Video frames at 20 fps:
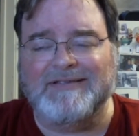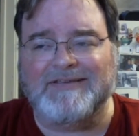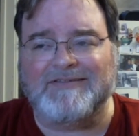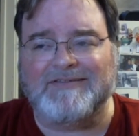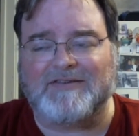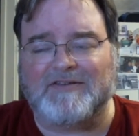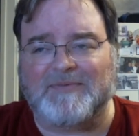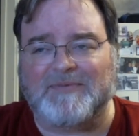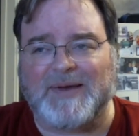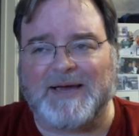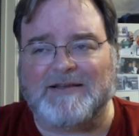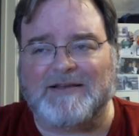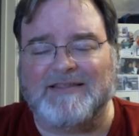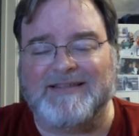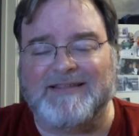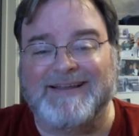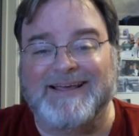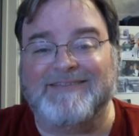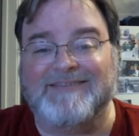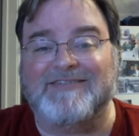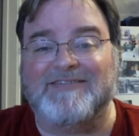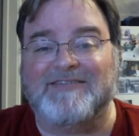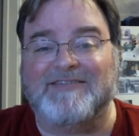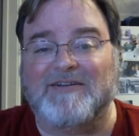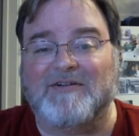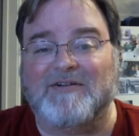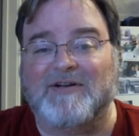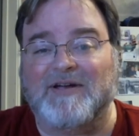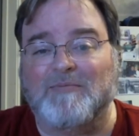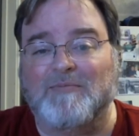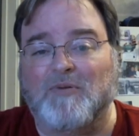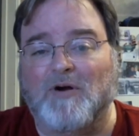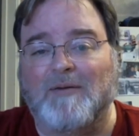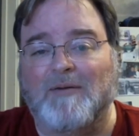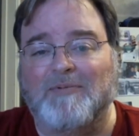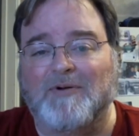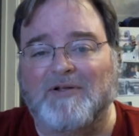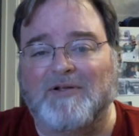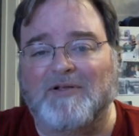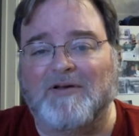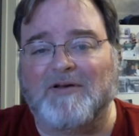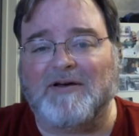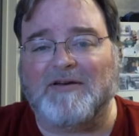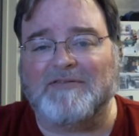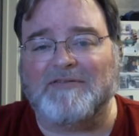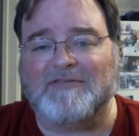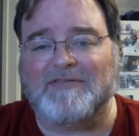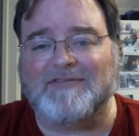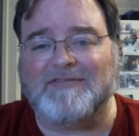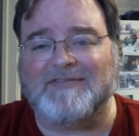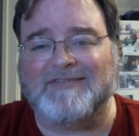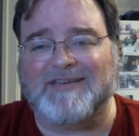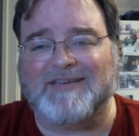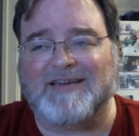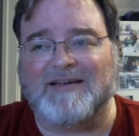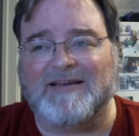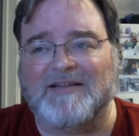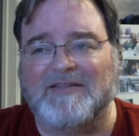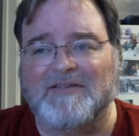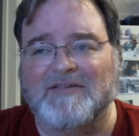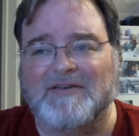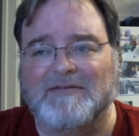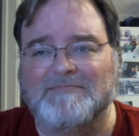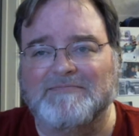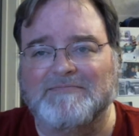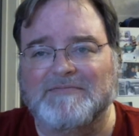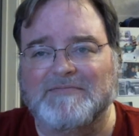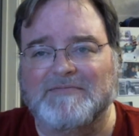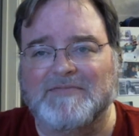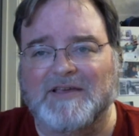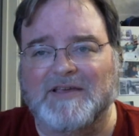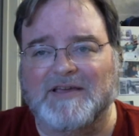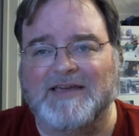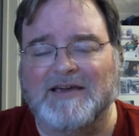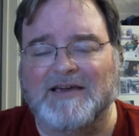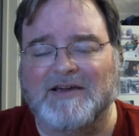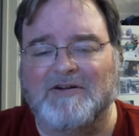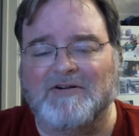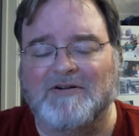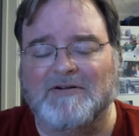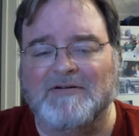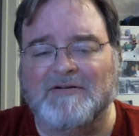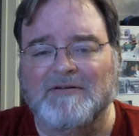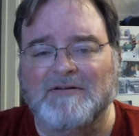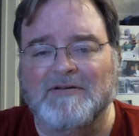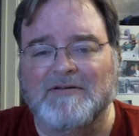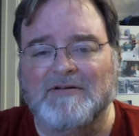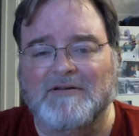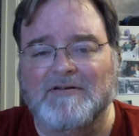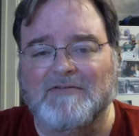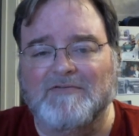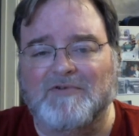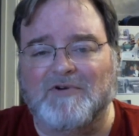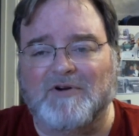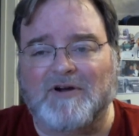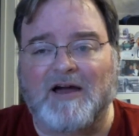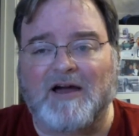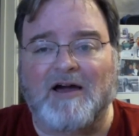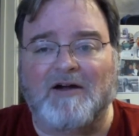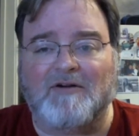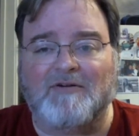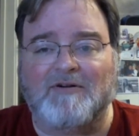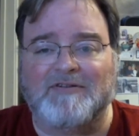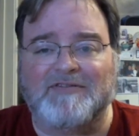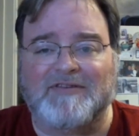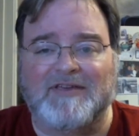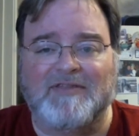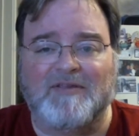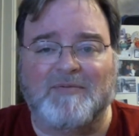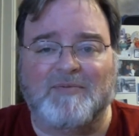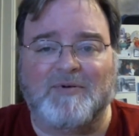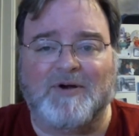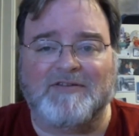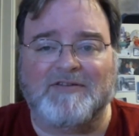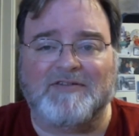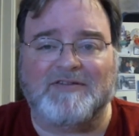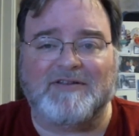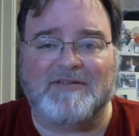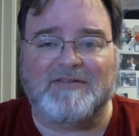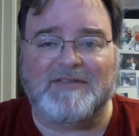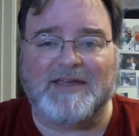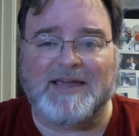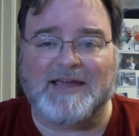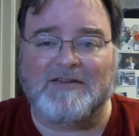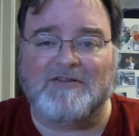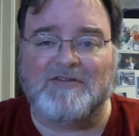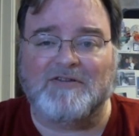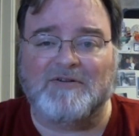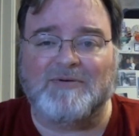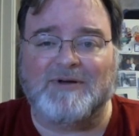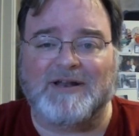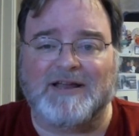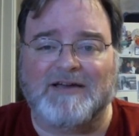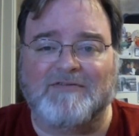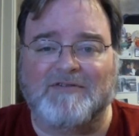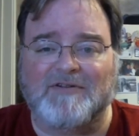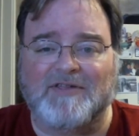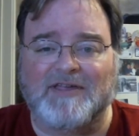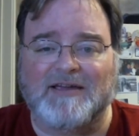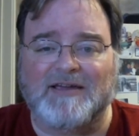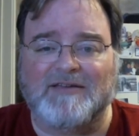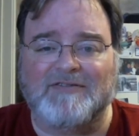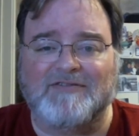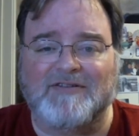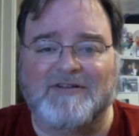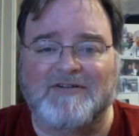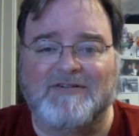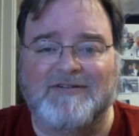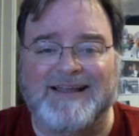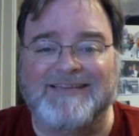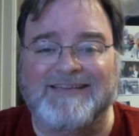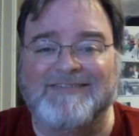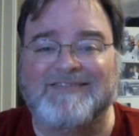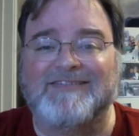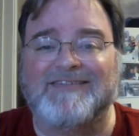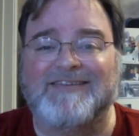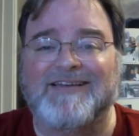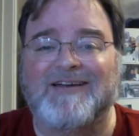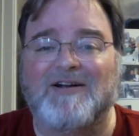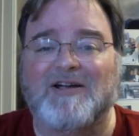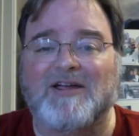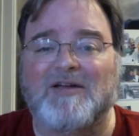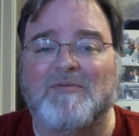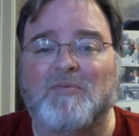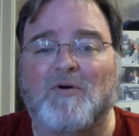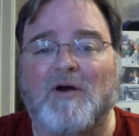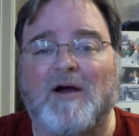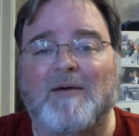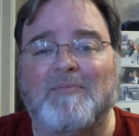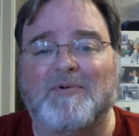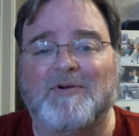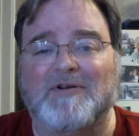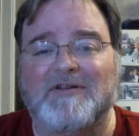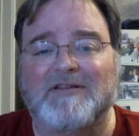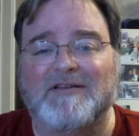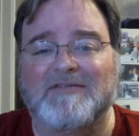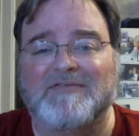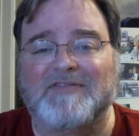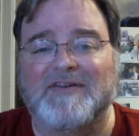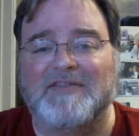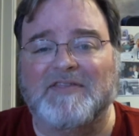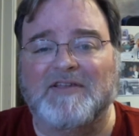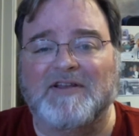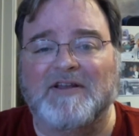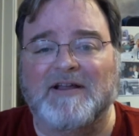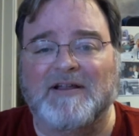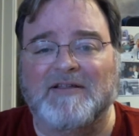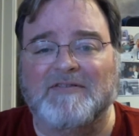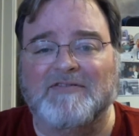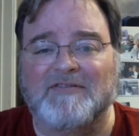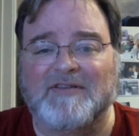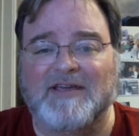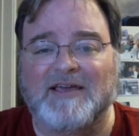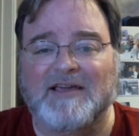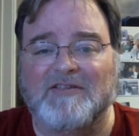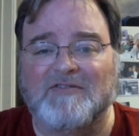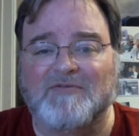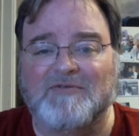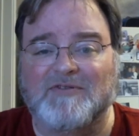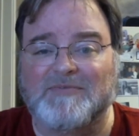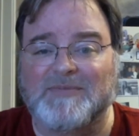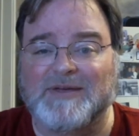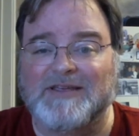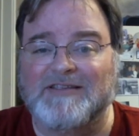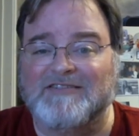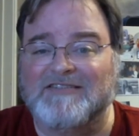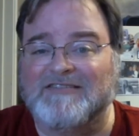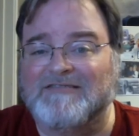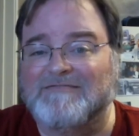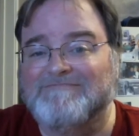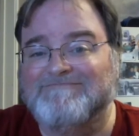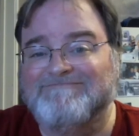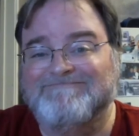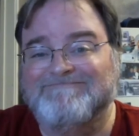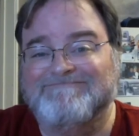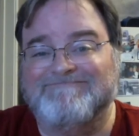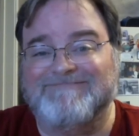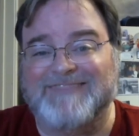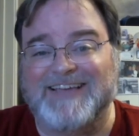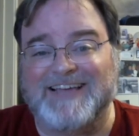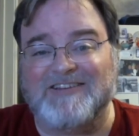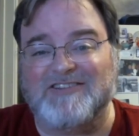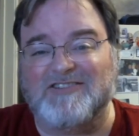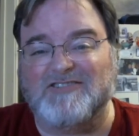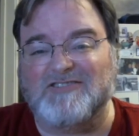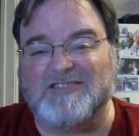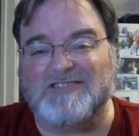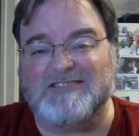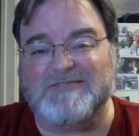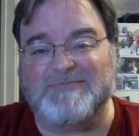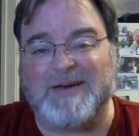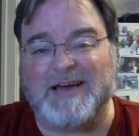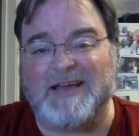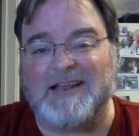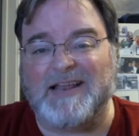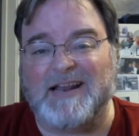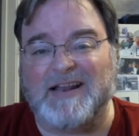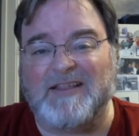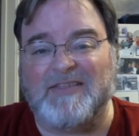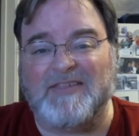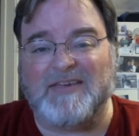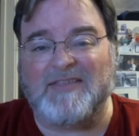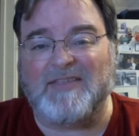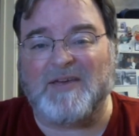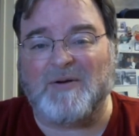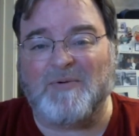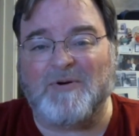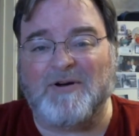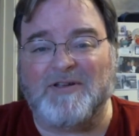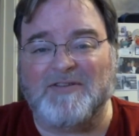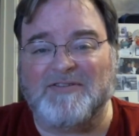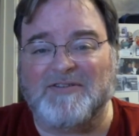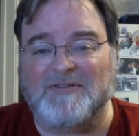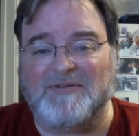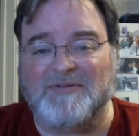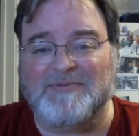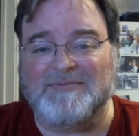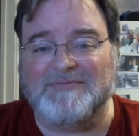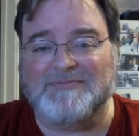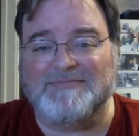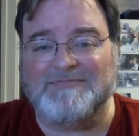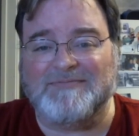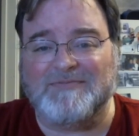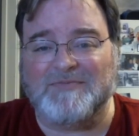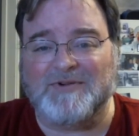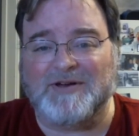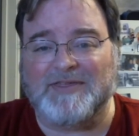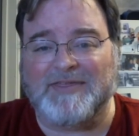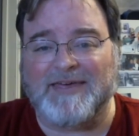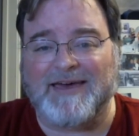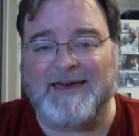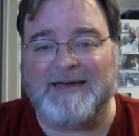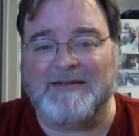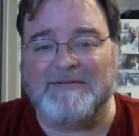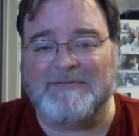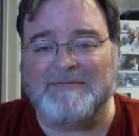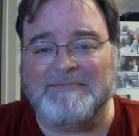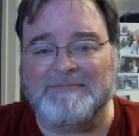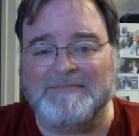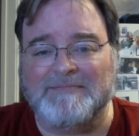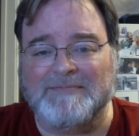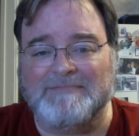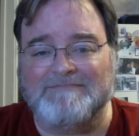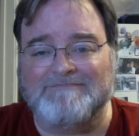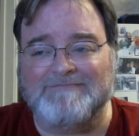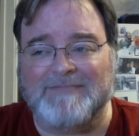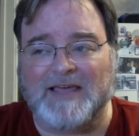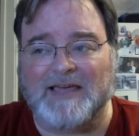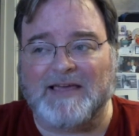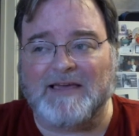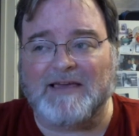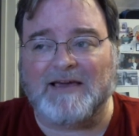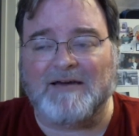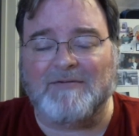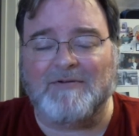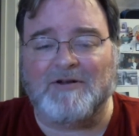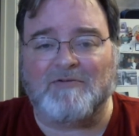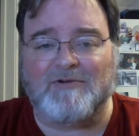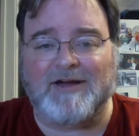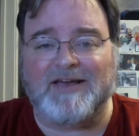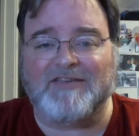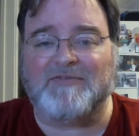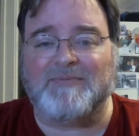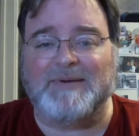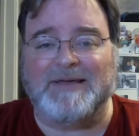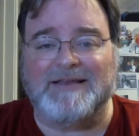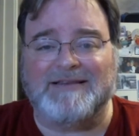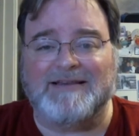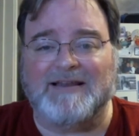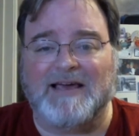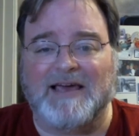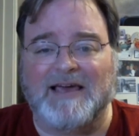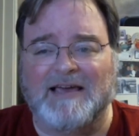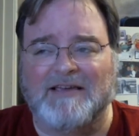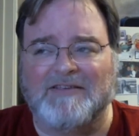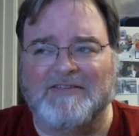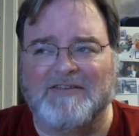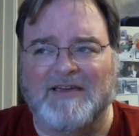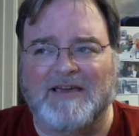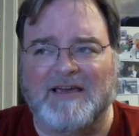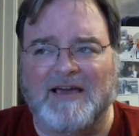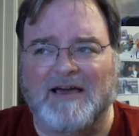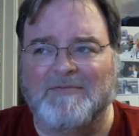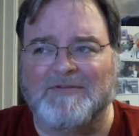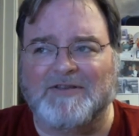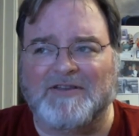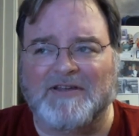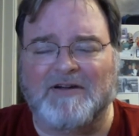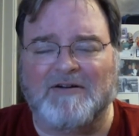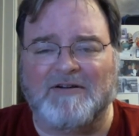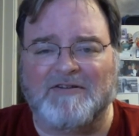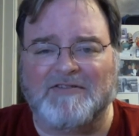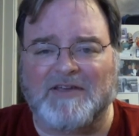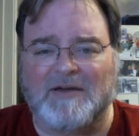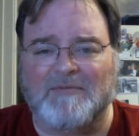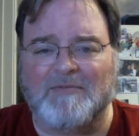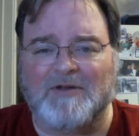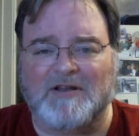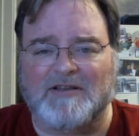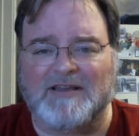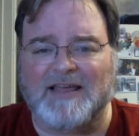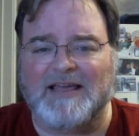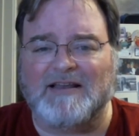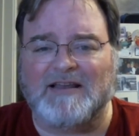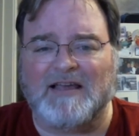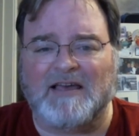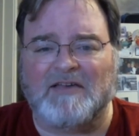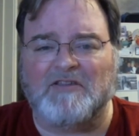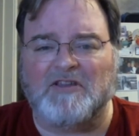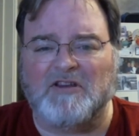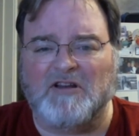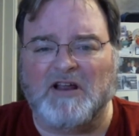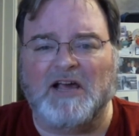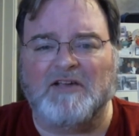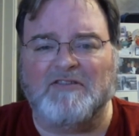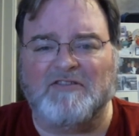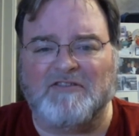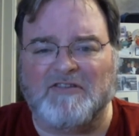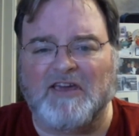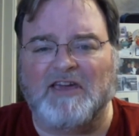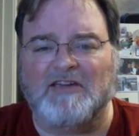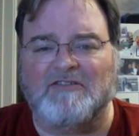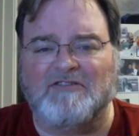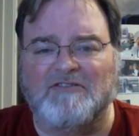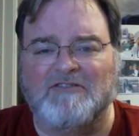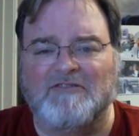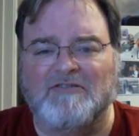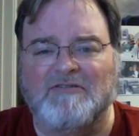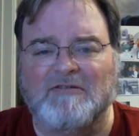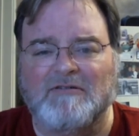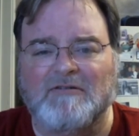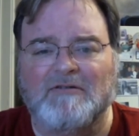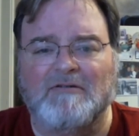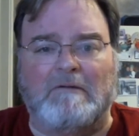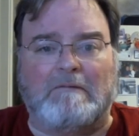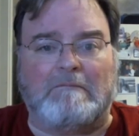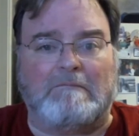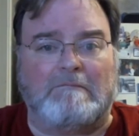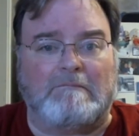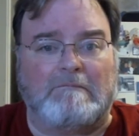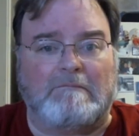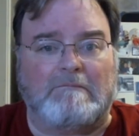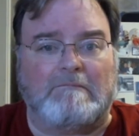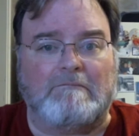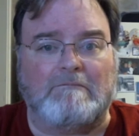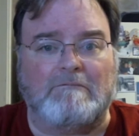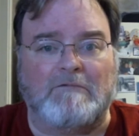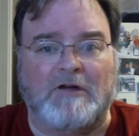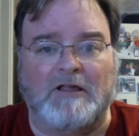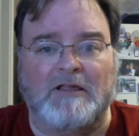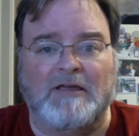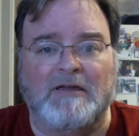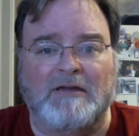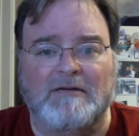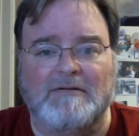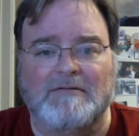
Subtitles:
This goes back to the necessary and proper clause. This is kind of the kicker for Congress and the president. They can do whatever they consider necessary and proper to defend the United States, which means they can do just about anything they want to with that. They can come and arrest me today saying I'm a terrorist, I'm going to take down the United States. Really?